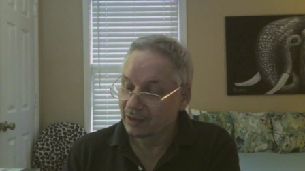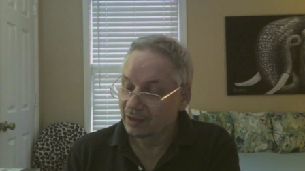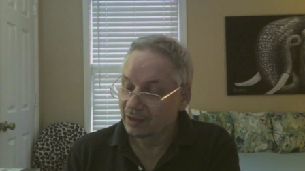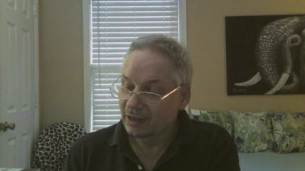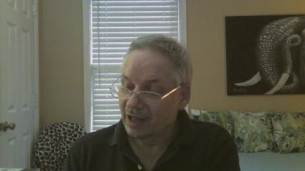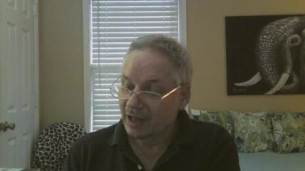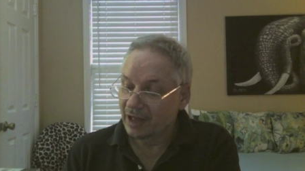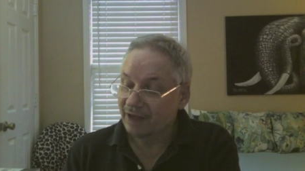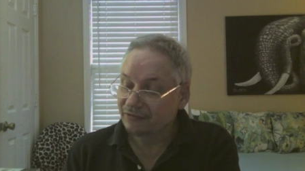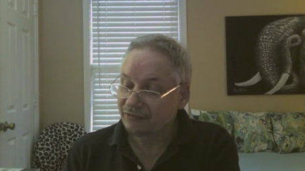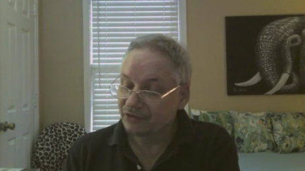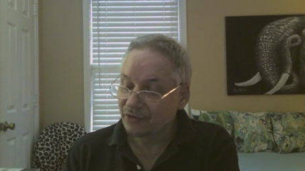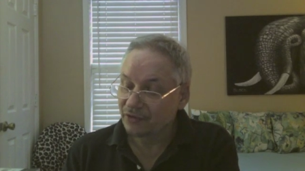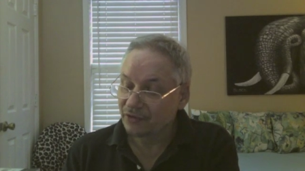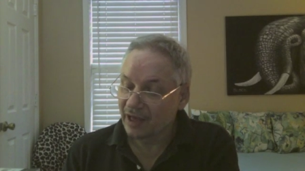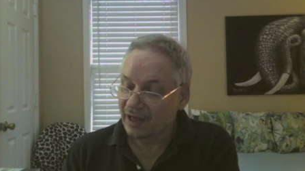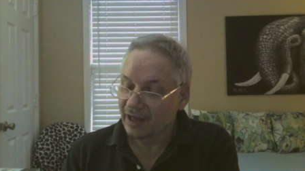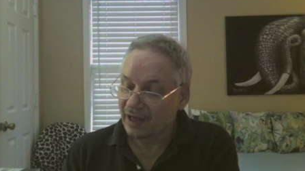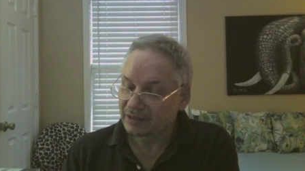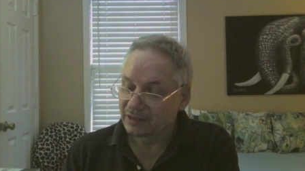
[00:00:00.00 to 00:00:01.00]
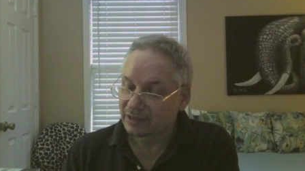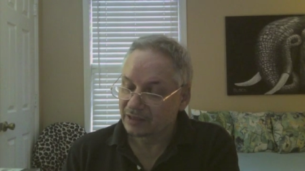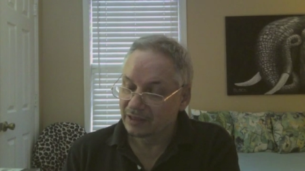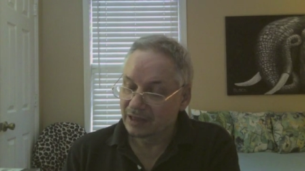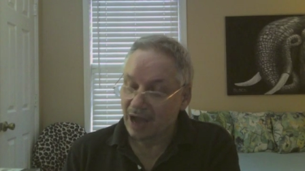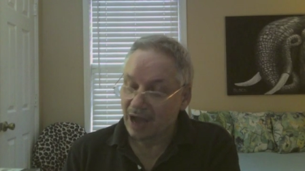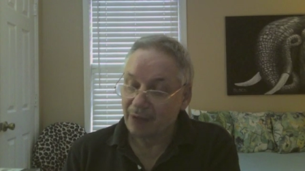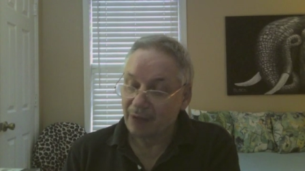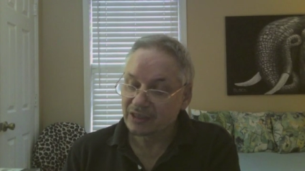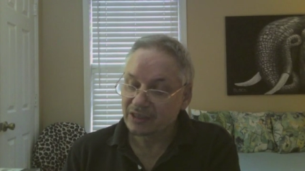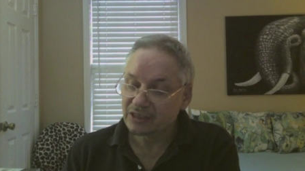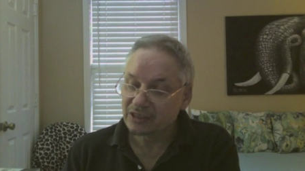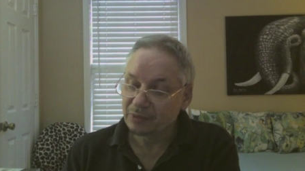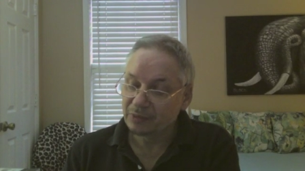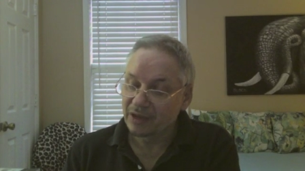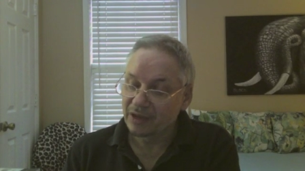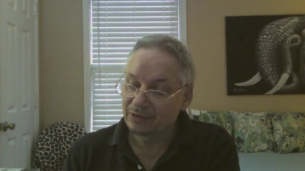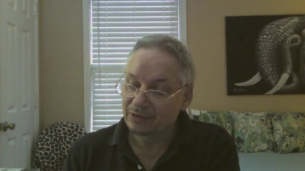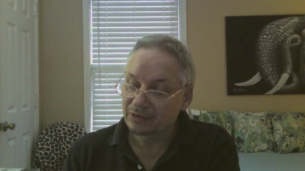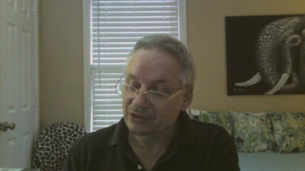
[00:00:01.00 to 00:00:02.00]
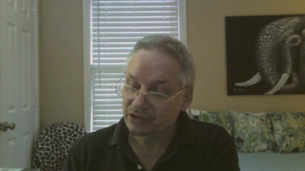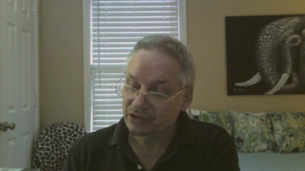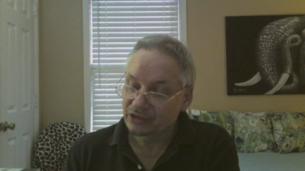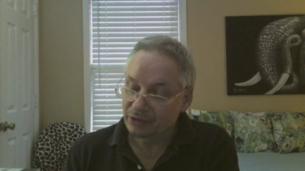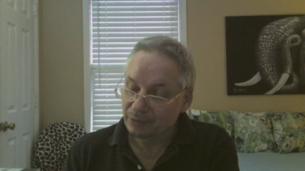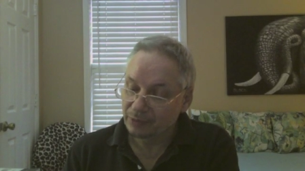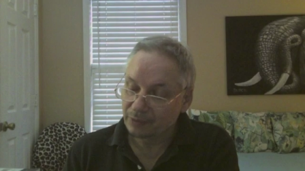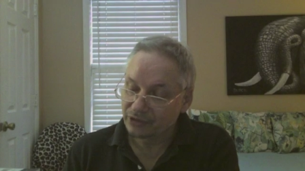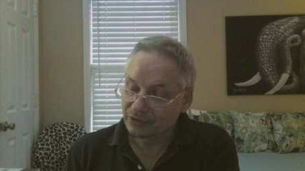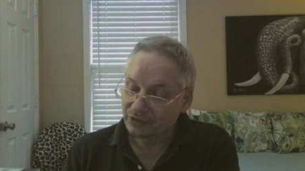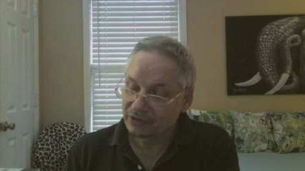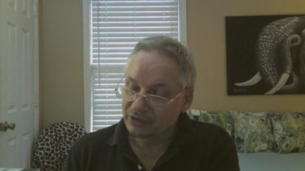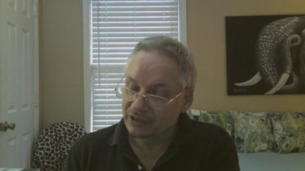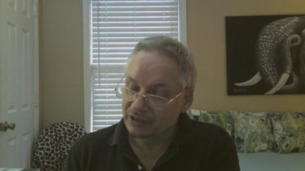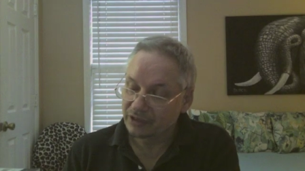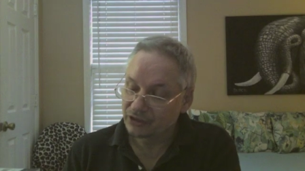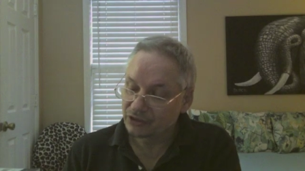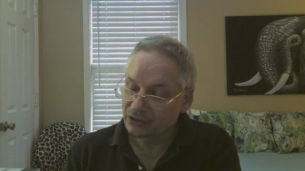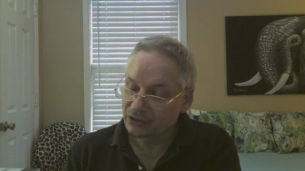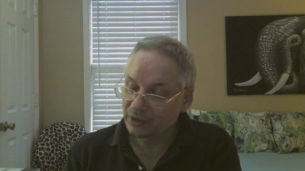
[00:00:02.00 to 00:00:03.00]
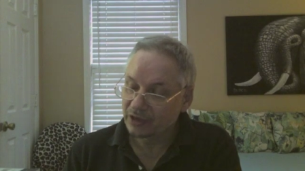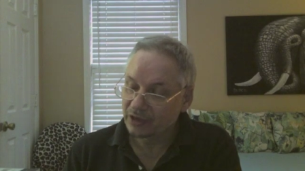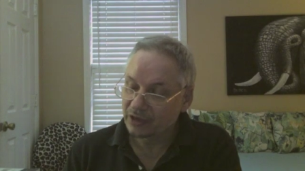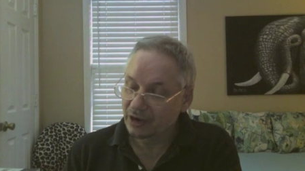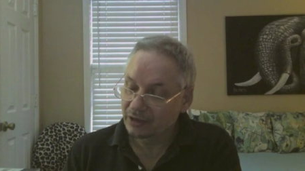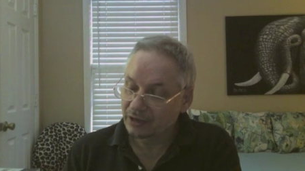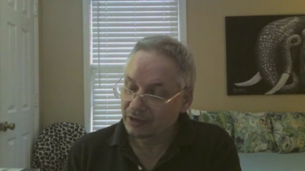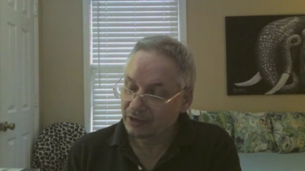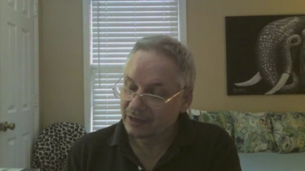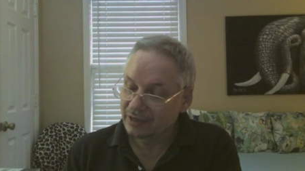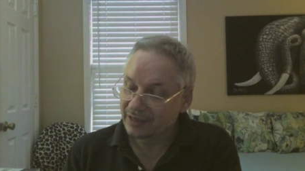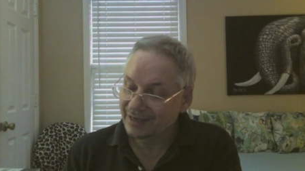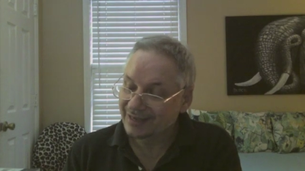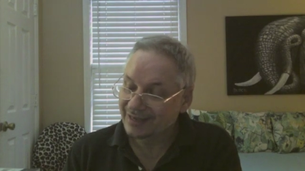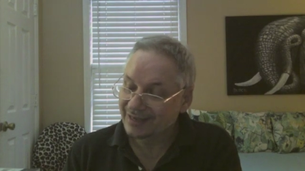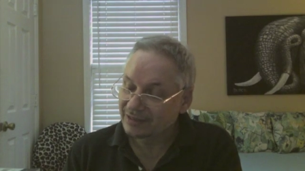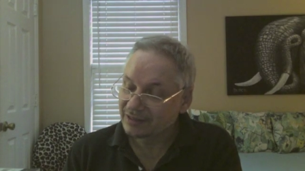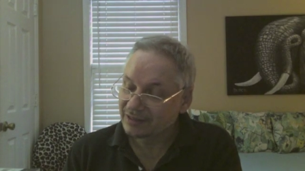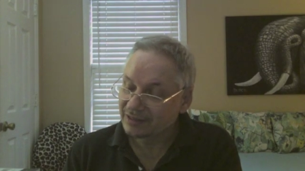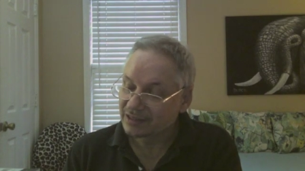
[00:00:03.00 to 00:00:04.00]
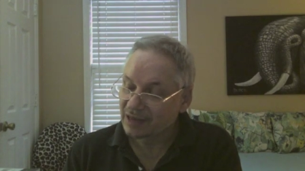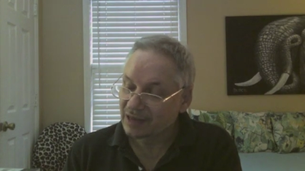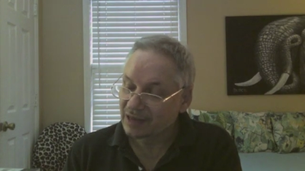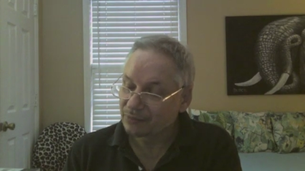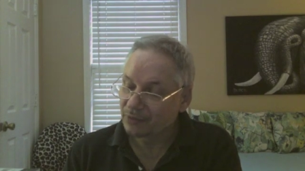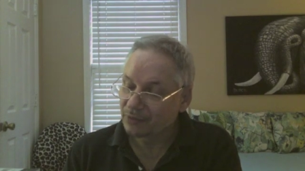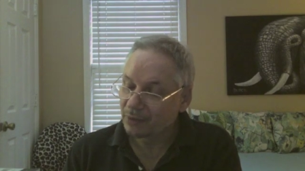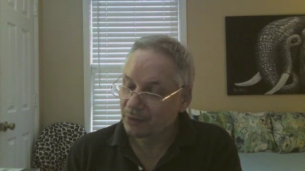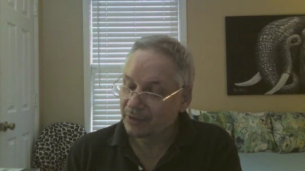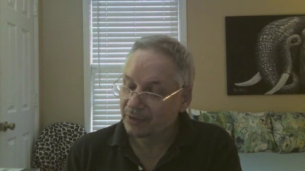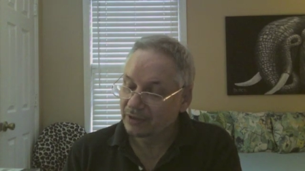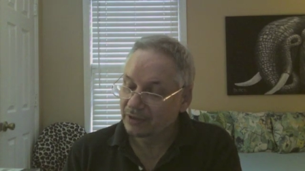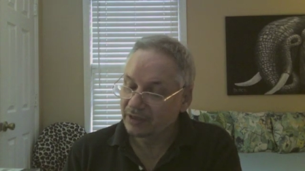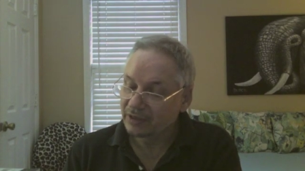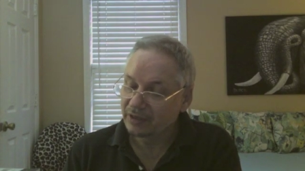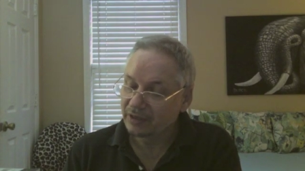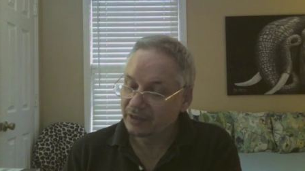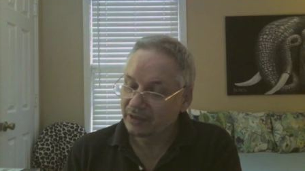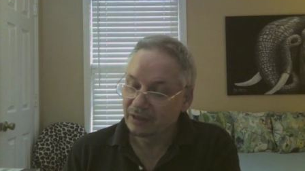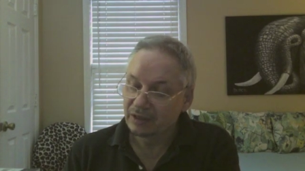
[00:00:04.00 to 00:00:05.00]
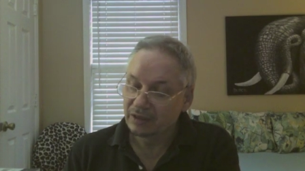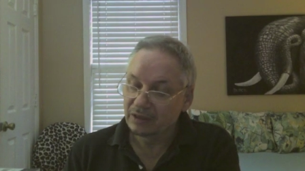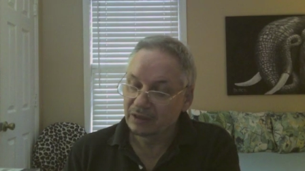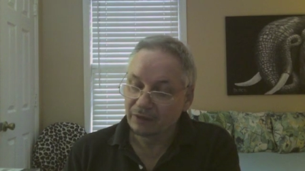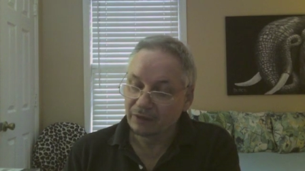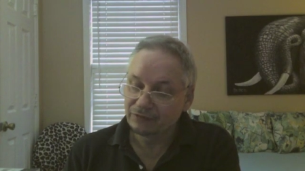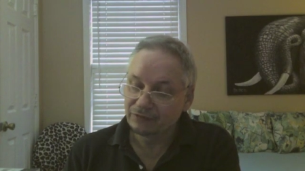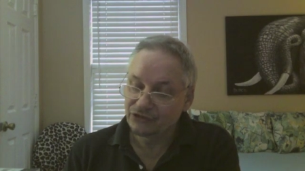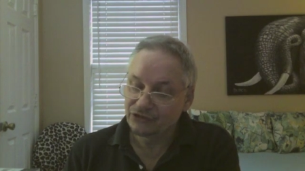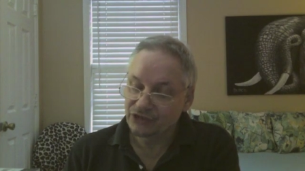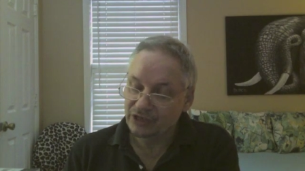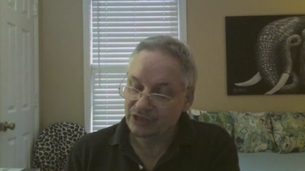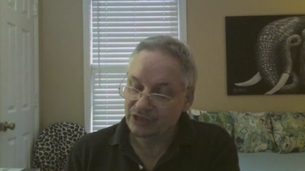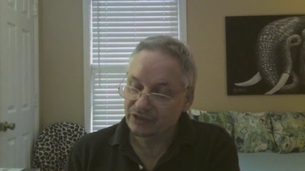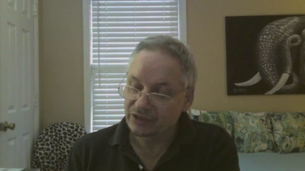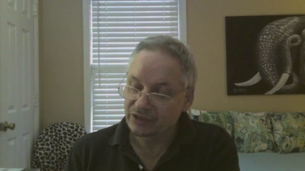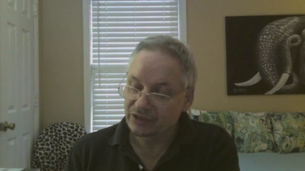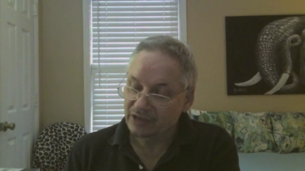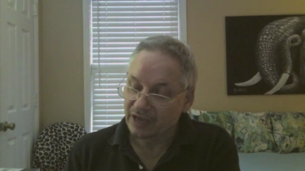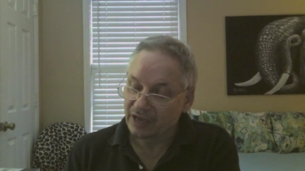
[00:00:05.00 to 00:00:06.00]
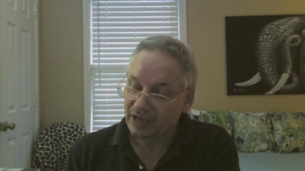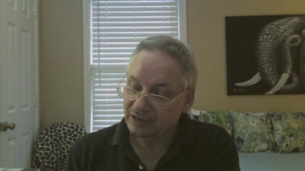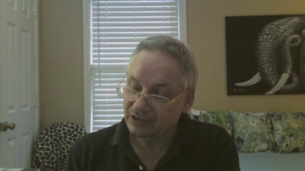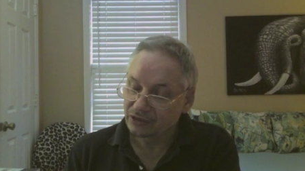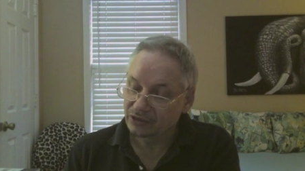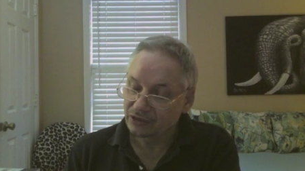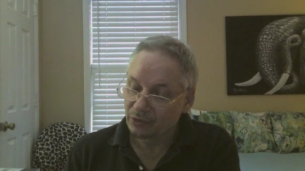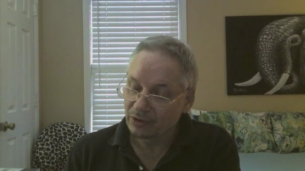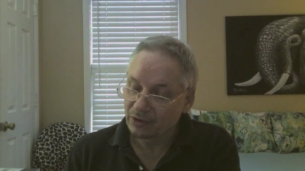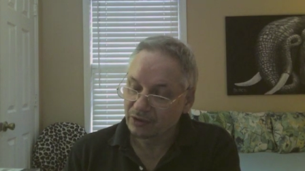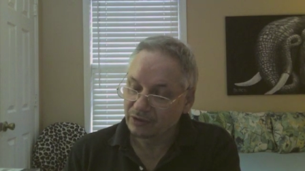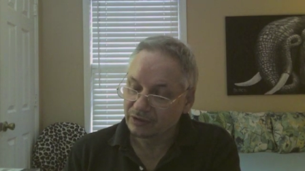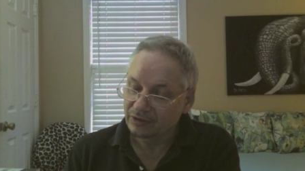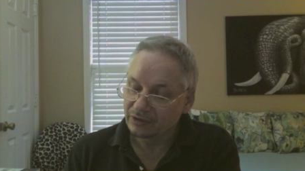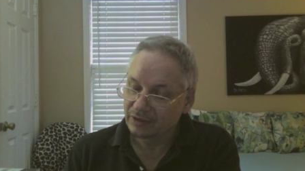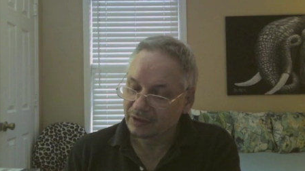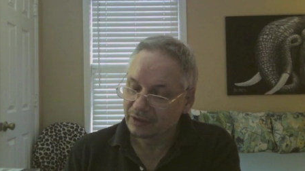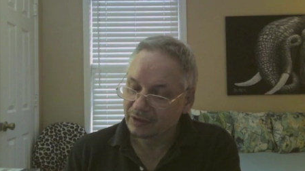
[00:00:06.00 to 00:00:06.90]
After that, I will explain what Scripture teaches regarding the inseparability of Jesus and His Word,